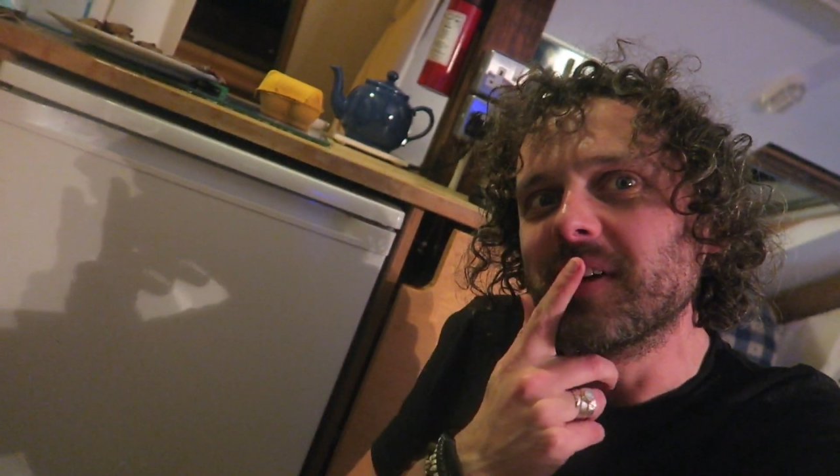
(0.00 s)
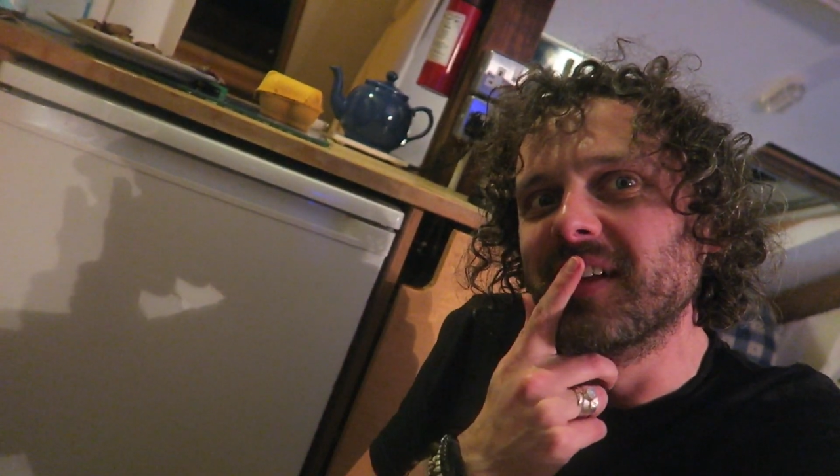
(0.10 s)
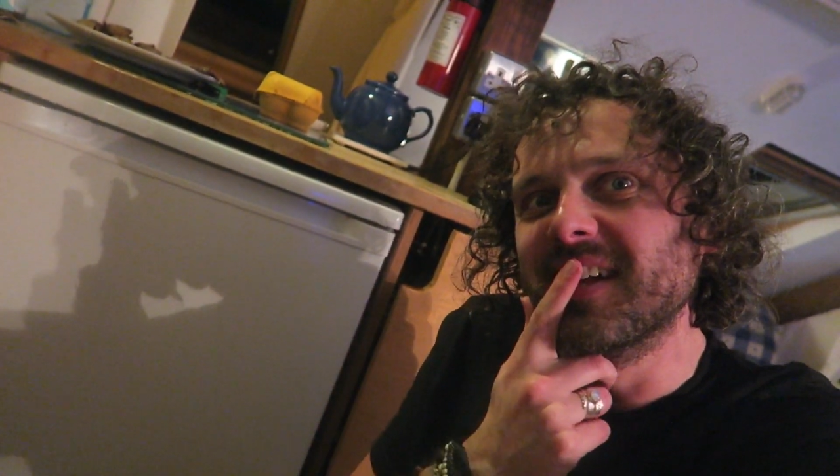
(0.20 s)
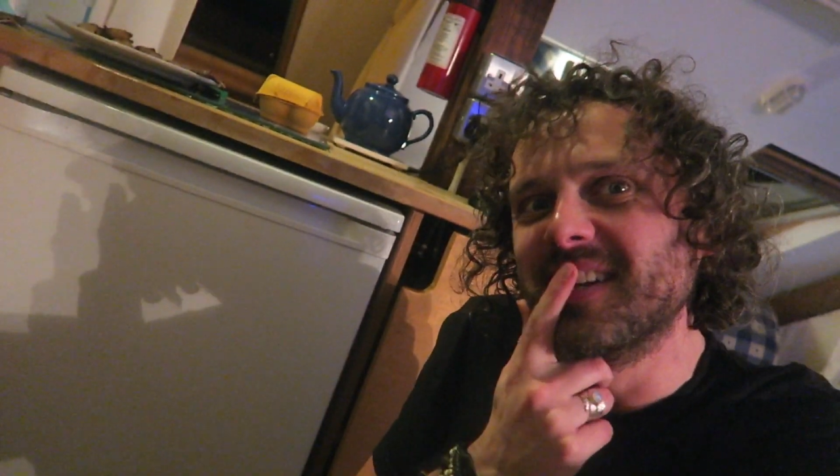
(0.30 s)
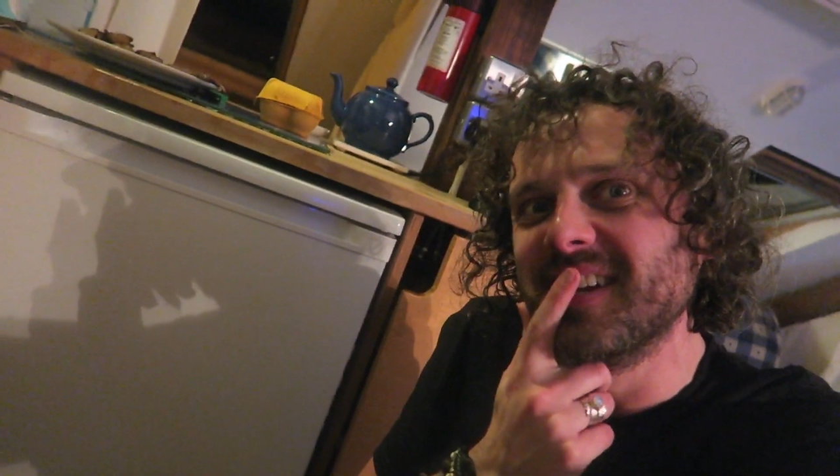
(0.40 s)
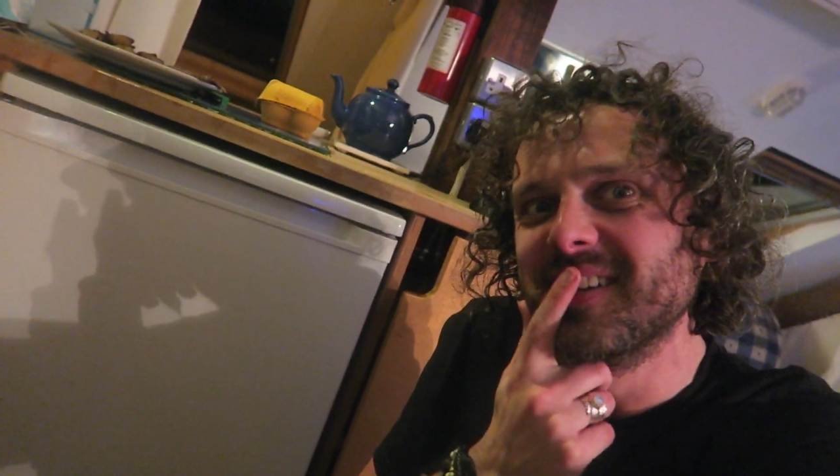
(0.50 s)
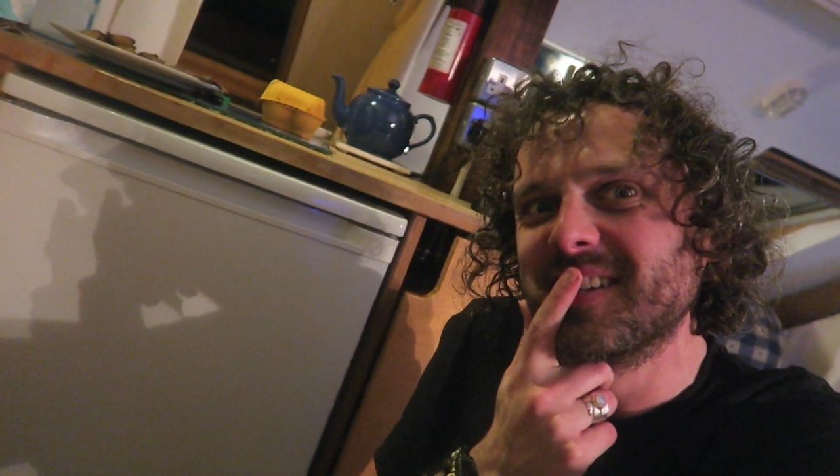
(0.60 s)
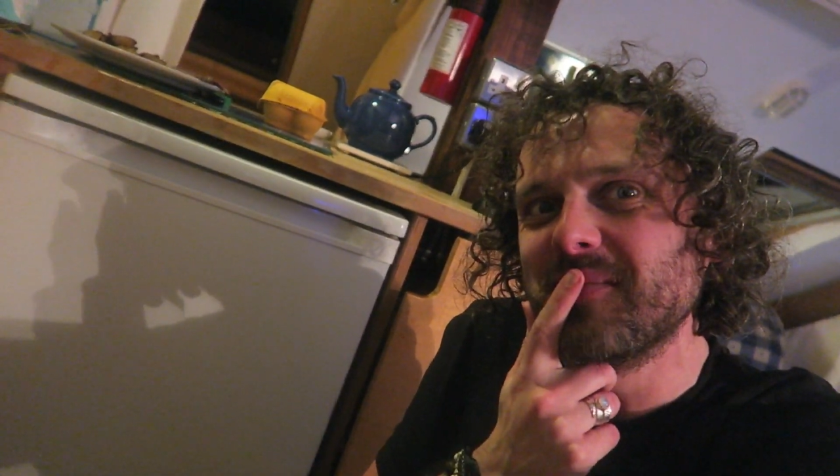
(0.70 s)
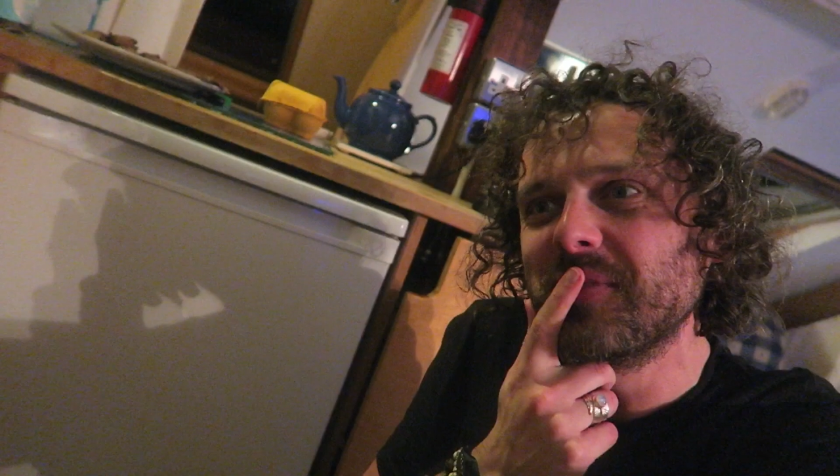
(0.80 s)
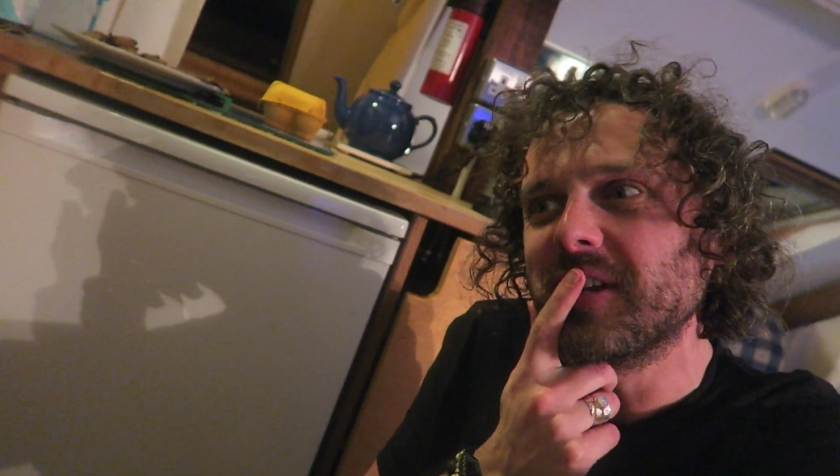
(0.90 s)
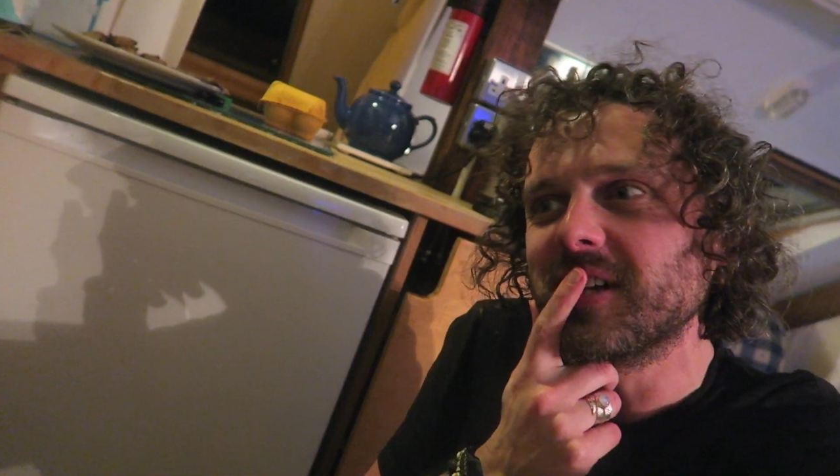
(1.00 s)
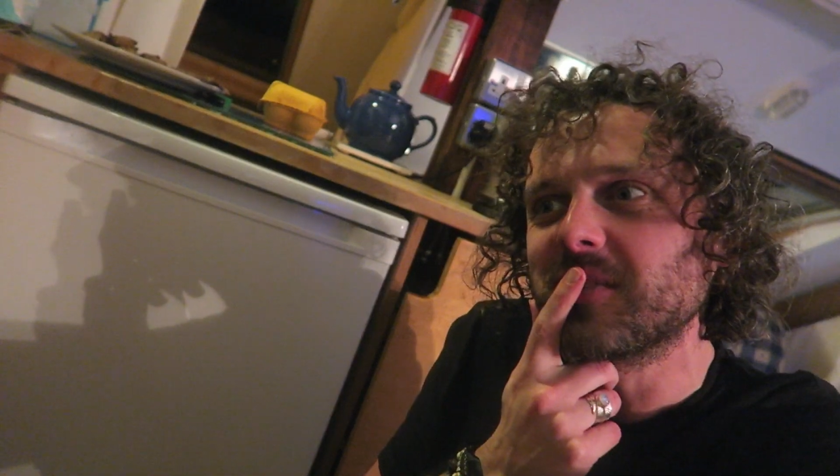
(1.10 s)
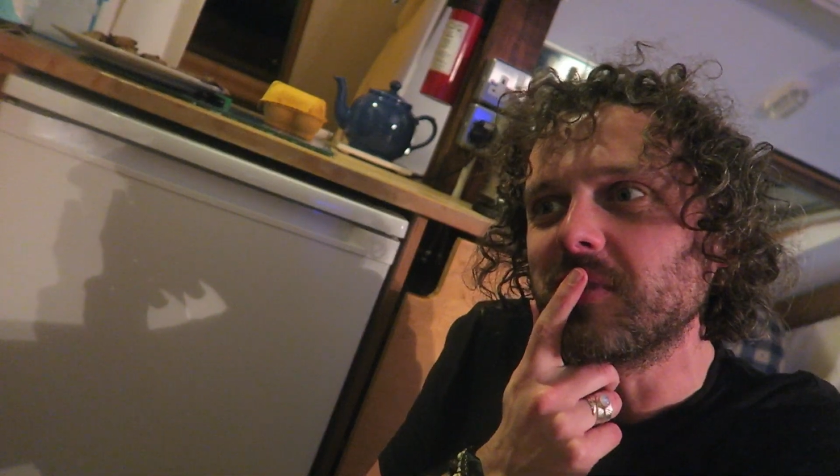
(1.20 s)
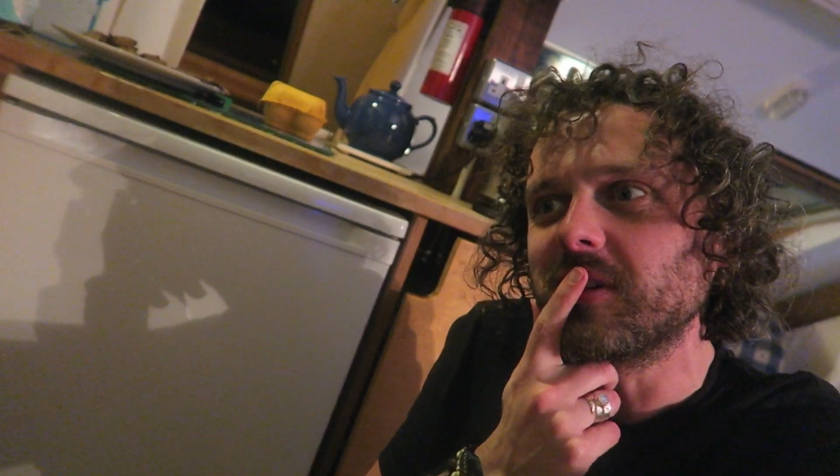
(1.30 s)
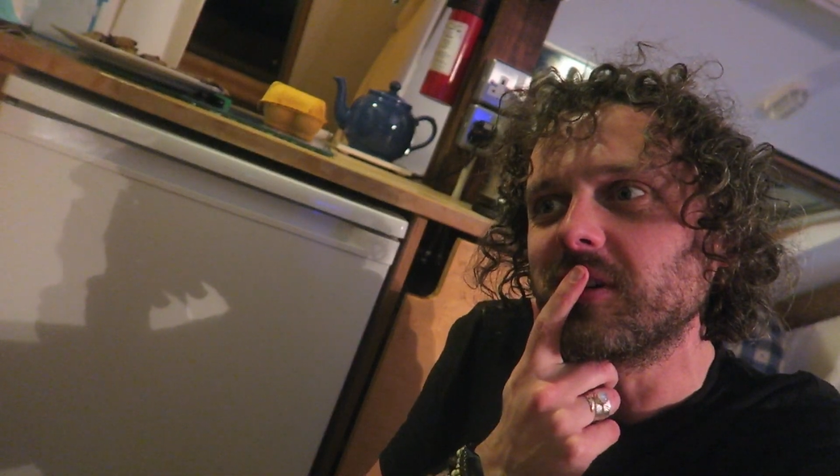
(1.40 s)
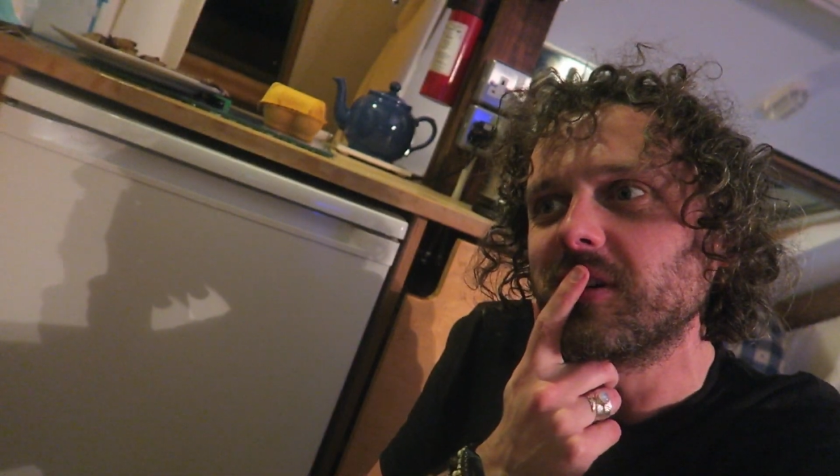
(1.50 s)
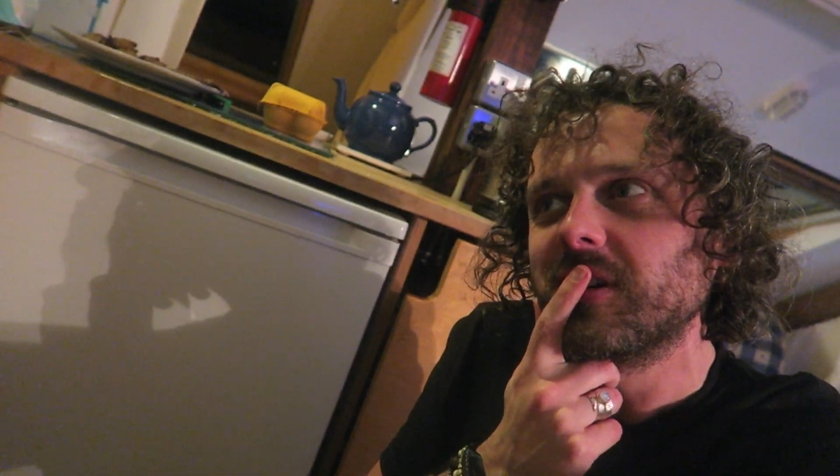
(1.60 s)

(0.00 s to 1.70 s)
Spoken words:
and do something else with it.